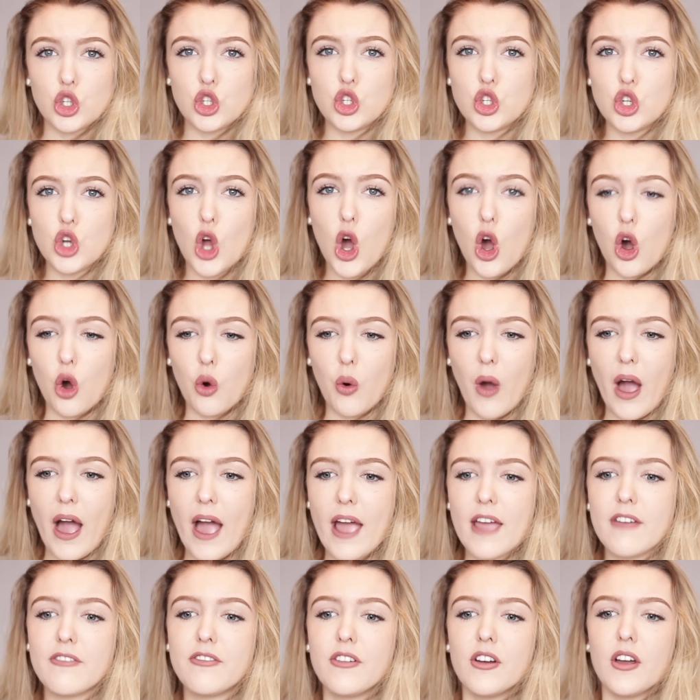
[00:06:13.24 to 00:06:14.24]
No,
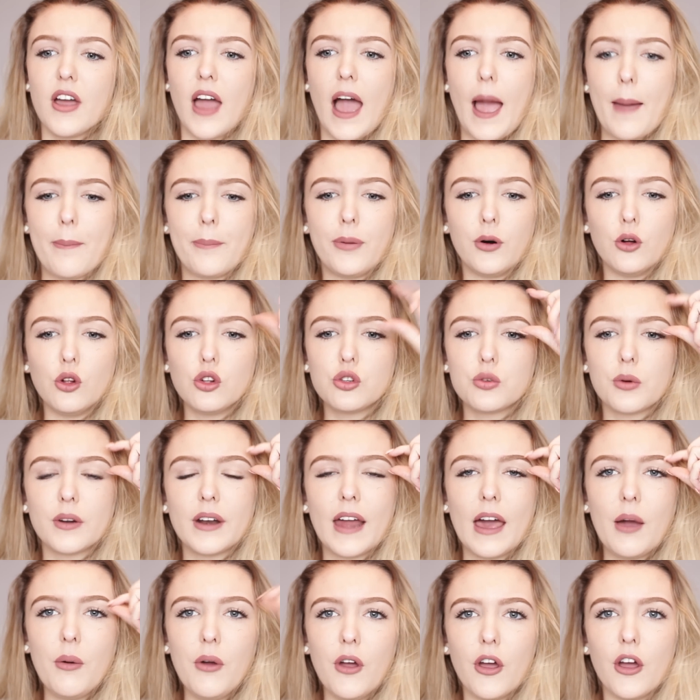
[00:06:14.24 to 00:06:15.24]
I pulled
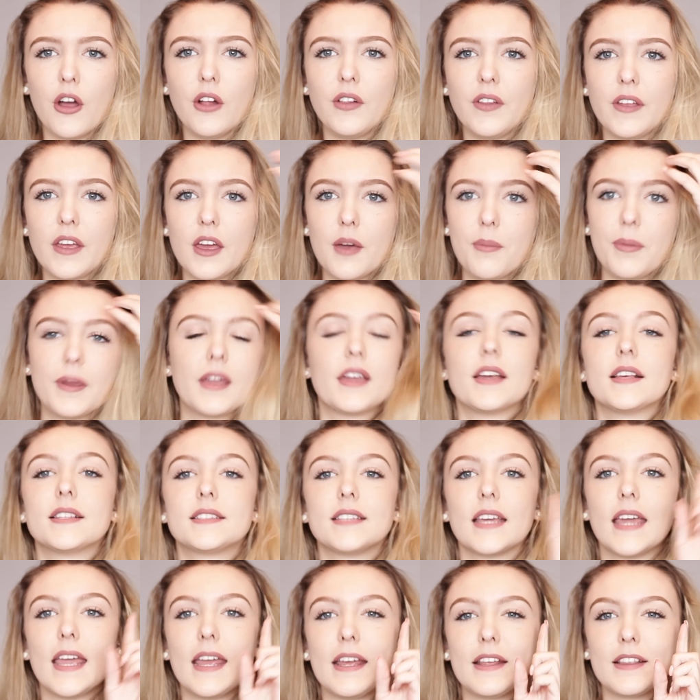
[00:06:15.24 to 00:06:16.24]
one out earlier
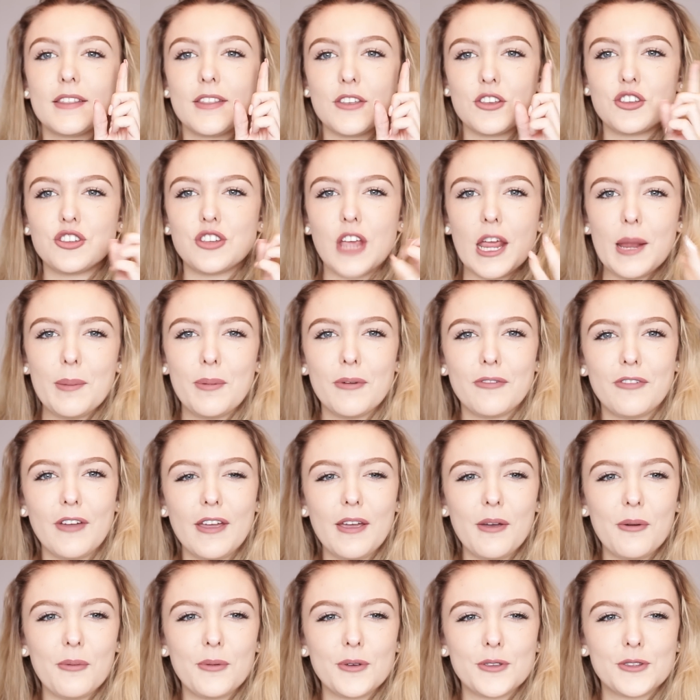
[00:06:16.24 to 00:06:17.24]
because the shape of
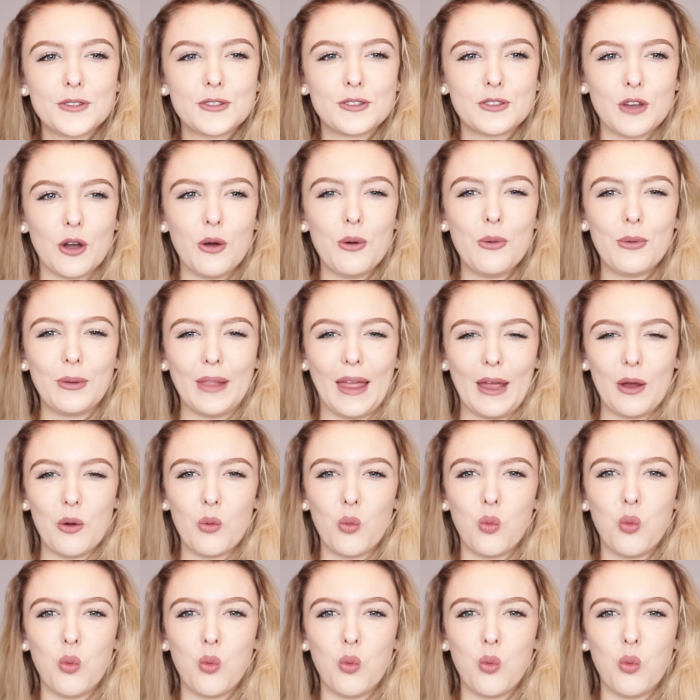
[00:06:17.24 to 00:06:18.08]
it was so like